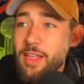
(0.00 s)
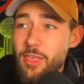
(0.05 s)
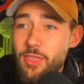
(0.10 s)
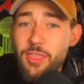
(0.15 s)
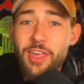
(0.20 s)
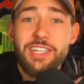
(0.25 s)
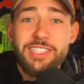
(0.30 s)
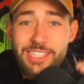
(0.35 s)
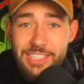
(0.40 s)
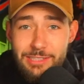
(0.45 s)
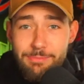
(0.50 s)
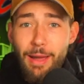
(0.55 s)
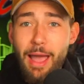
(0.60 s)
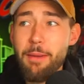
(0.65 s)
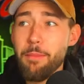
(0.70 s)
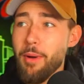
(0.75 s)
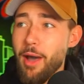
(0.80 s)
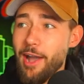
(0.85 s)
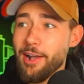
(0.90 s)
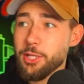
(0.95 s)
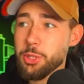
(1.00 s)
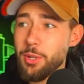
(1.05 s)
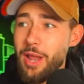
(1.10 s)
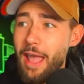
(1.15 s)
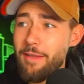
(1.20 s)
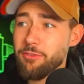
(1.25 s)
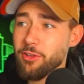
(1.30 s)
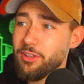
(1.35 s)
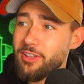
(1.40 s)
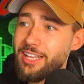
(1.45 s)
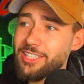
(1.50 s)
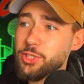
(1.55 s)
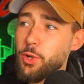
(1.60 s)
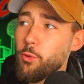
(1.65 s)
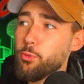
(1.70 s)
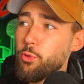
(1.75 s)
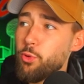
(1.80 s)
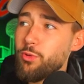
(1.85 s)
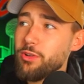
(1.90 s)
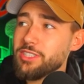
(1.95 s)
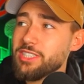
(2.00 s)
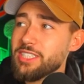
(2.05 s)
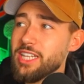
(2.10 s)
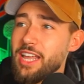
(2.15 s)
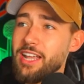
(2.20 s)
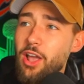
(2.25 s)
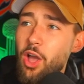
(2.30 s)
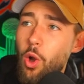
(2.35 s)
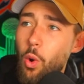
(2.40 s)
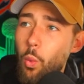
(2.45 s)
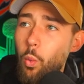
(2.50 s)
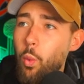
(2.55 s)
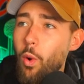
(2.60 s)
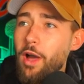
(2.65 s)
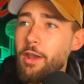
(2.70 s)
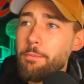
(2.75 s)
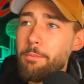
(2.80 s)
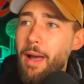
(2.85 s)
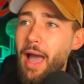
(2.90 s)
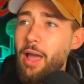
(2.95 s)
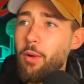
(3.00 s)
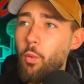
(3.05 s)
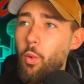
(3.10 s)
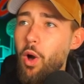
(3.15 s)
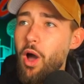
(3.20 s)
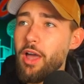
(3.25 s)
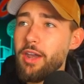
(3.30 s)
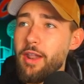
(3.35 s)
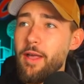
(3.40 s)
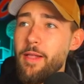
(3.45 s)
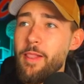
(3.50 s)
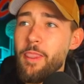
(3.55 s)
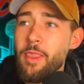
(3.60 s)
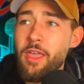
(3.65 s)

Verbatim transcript: this is my mock draft. Let's go through this thing one by one.